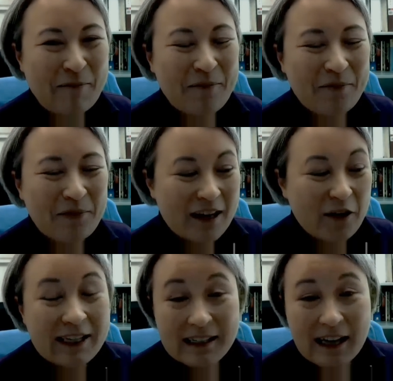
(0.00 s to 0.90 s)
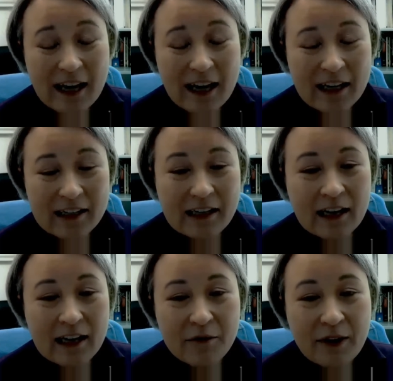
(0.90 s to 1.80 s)
So I did that, and
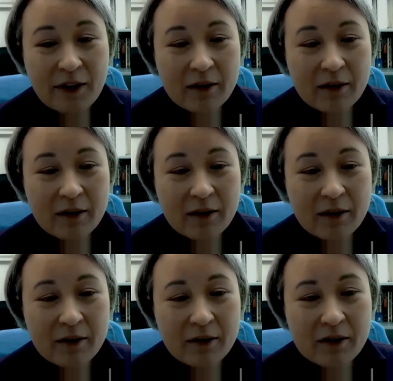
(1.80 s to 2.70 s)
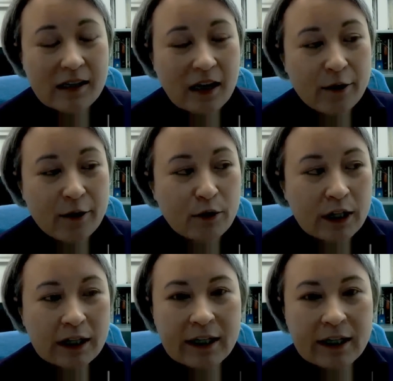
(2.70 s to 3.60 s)
I found that I
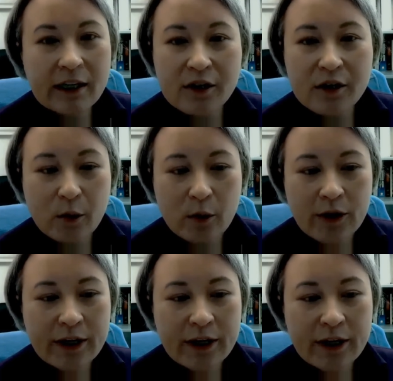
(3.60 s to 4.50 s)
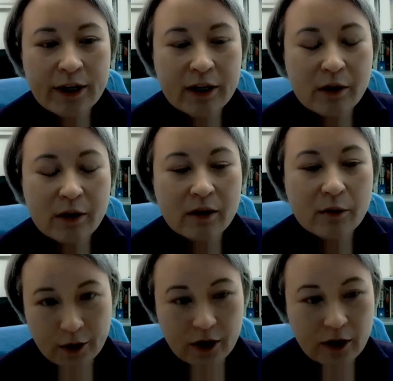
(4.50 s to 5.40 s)
really enjoyed the work.
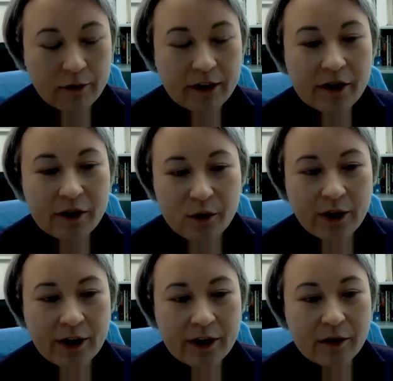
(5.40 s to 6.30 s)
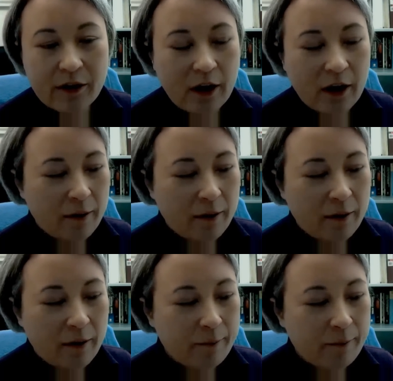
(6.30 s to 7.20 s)
I really enjoyed
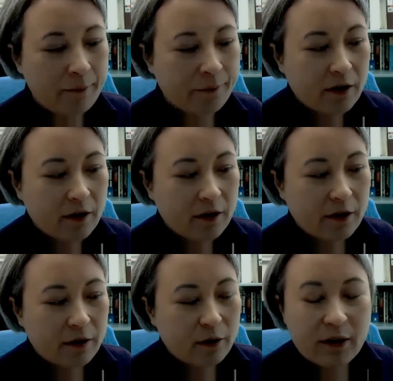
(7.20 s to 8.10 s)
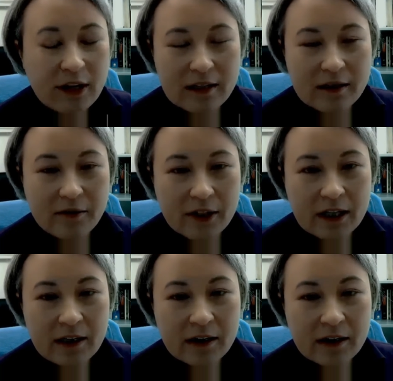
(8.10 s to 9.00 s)
the
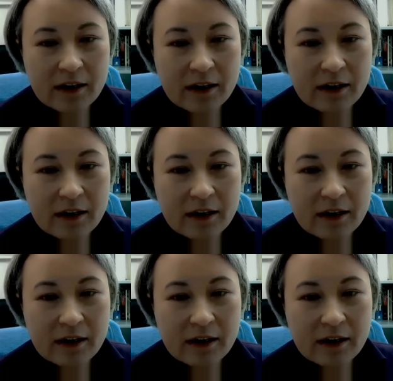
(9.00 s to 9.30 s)
creativity and the